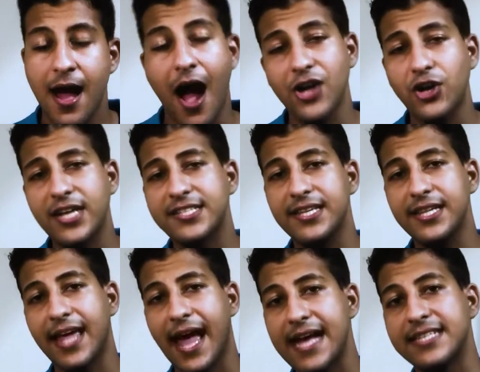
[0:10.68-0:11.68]

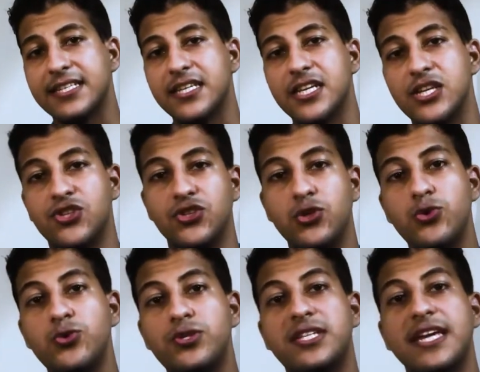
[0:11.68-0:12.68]
Hydroxylic acid is
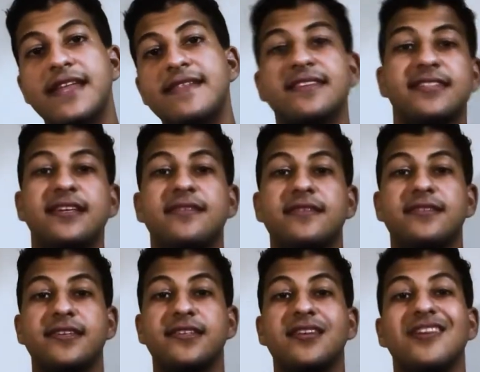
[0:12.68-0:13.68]
used in the
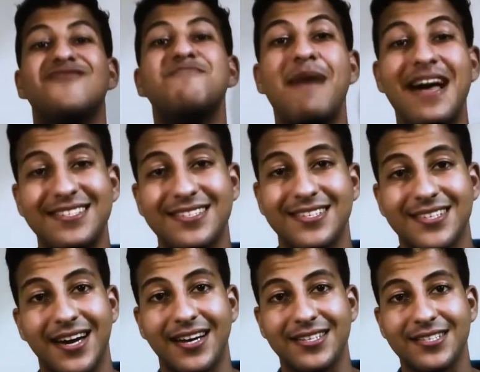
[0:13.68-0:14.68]
synthesis of
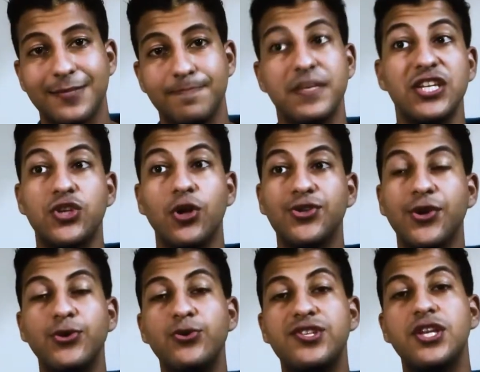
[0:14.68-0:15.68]
pesticides. It's also
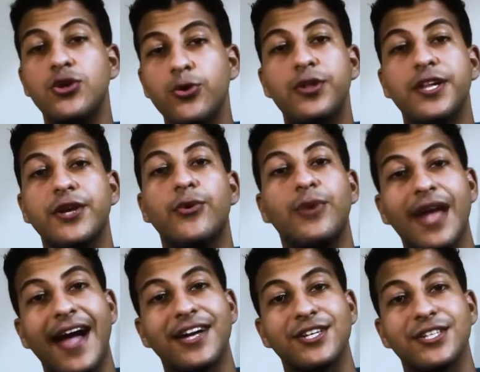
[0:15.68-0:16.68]
used in nuclear
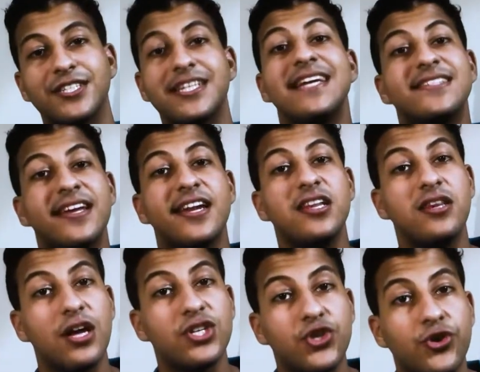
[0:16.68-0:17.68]
reactors. It's an
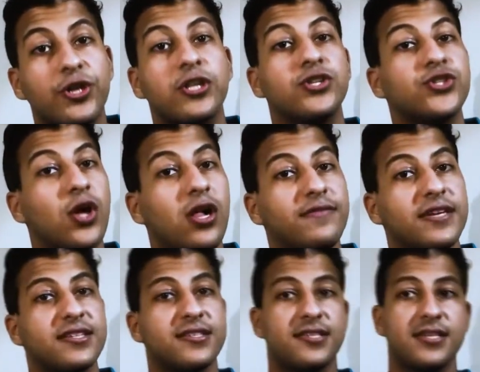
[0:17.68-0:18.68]
industrial
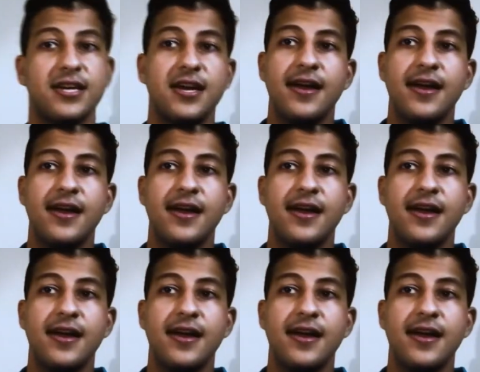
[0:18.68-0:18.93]
solvent.